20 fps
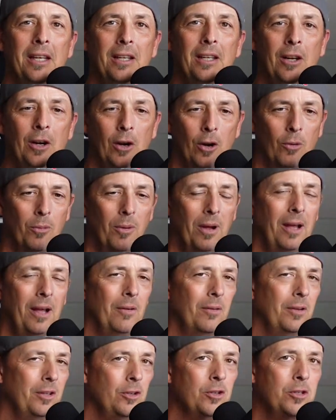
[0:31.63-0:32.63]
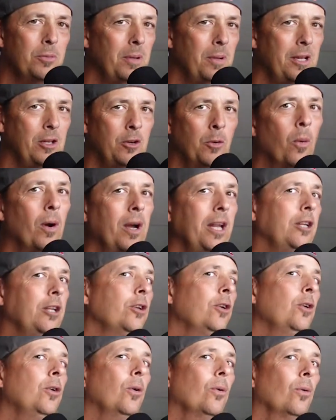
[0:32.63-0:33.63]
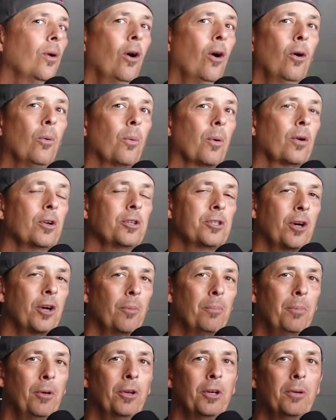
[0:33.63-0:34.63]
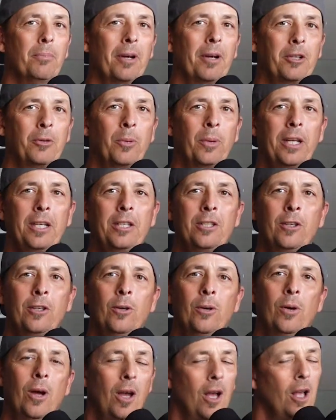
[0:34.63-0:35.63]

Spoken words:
It used to be 22. Oh, we're going to start building them by 22.